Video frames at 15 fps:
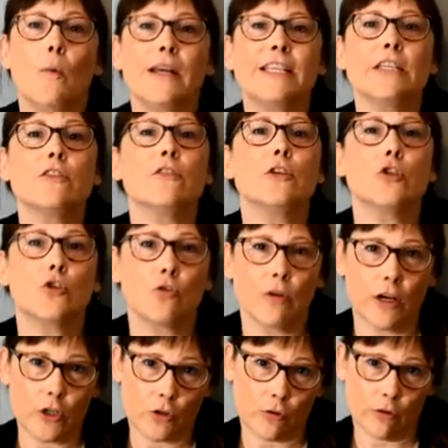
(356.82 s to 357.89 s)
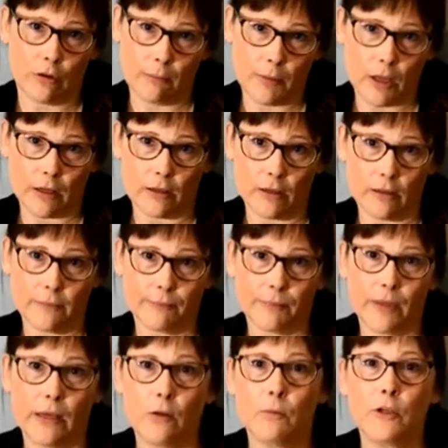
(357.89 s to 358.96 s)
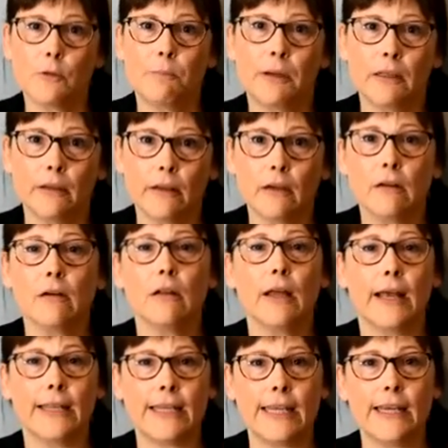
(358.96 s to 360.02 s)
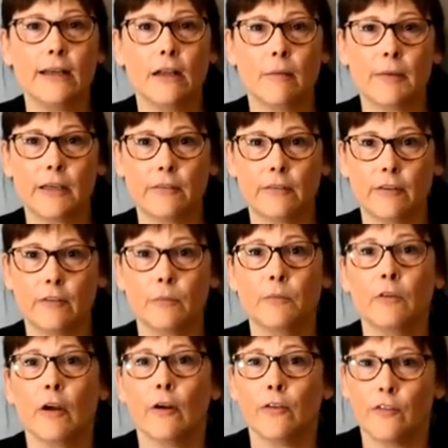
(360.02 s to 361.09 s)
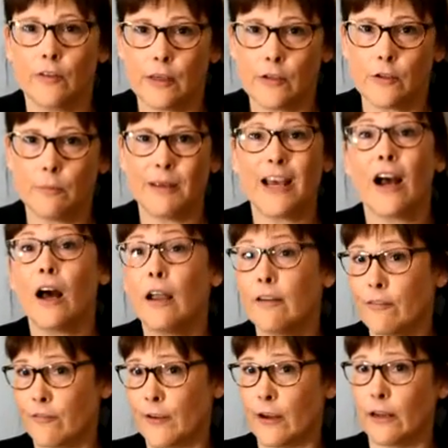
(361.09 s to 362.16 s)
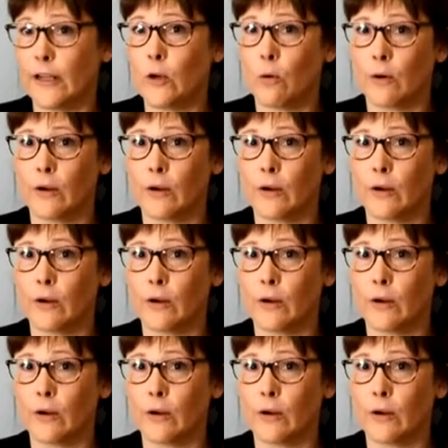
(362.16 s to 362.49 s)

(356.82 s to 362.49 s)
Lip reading: which is the structural model, in which political and economic systems are seen to be unfairly